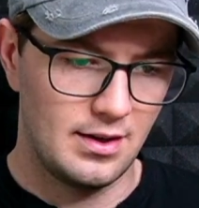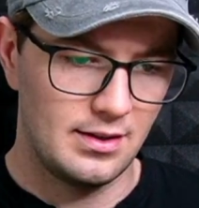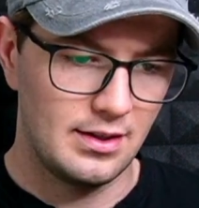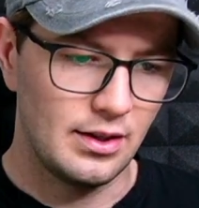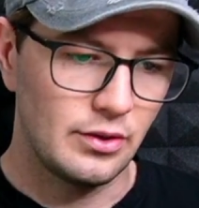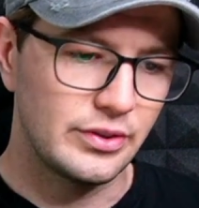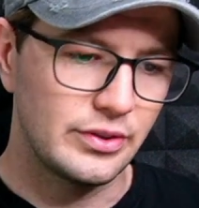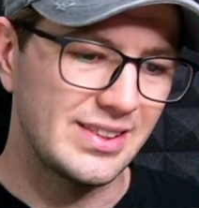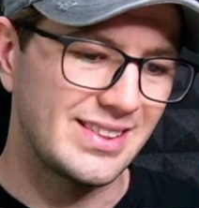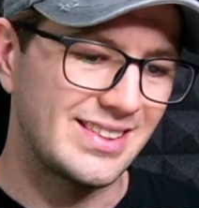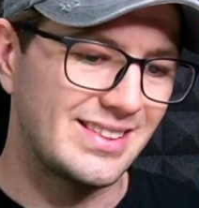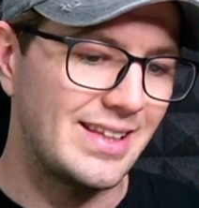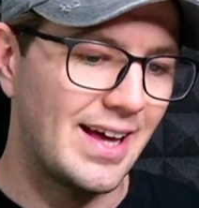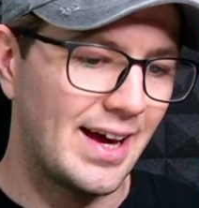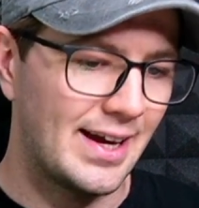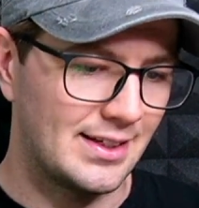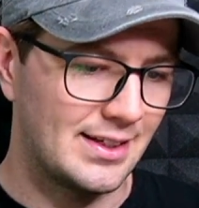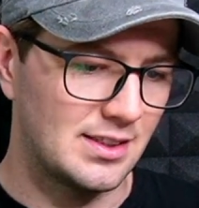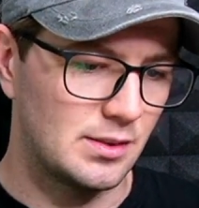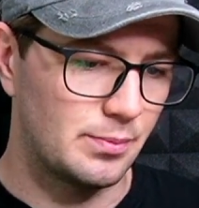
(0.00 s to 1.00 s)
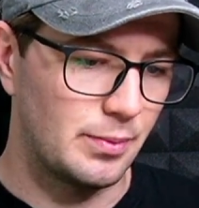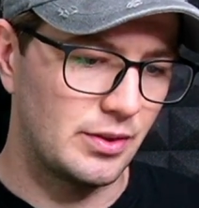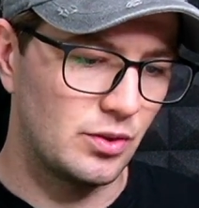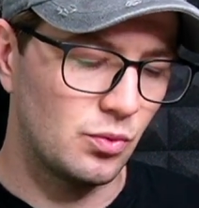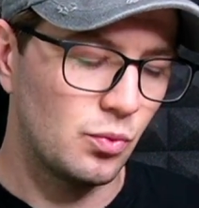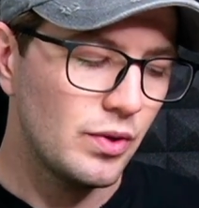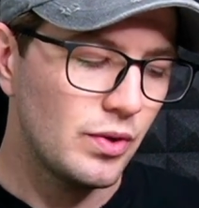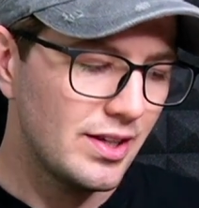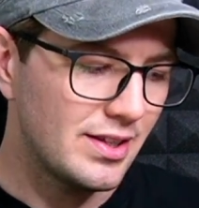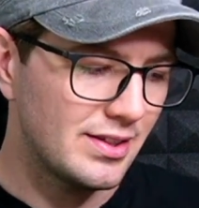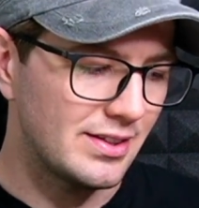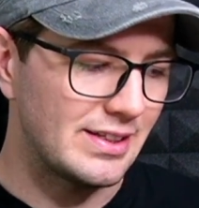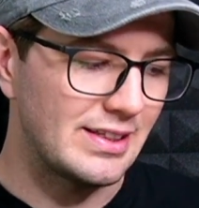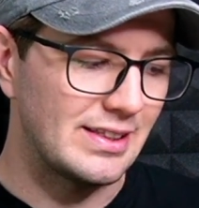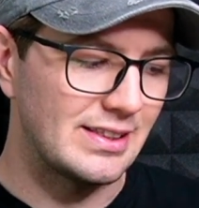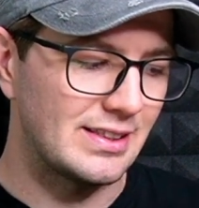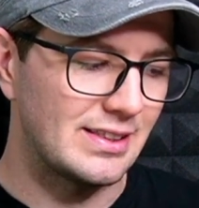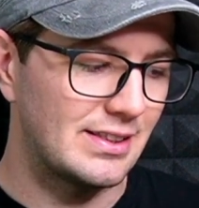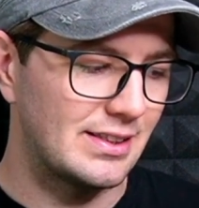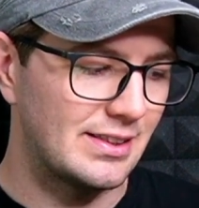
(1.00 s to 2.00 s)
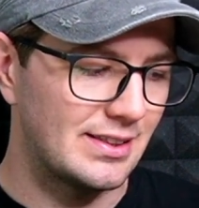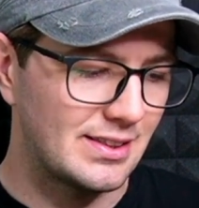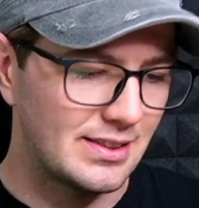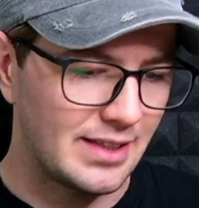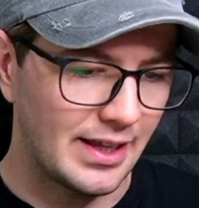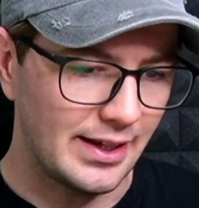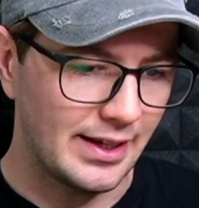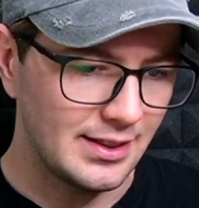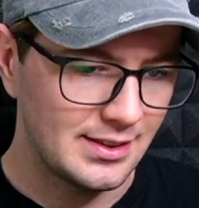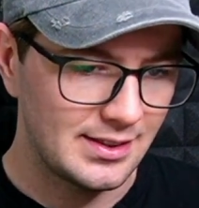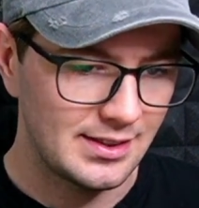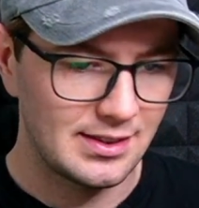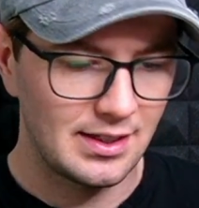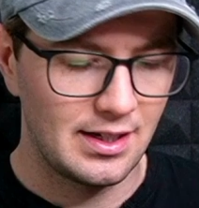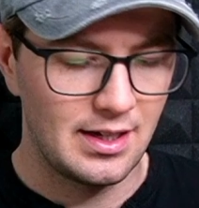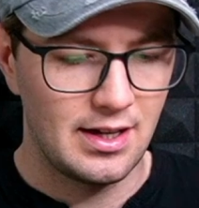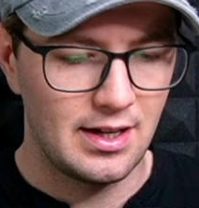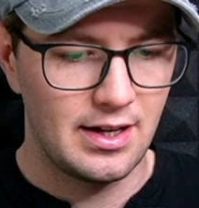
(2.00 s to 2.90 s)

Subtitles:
Now, this dance between these states,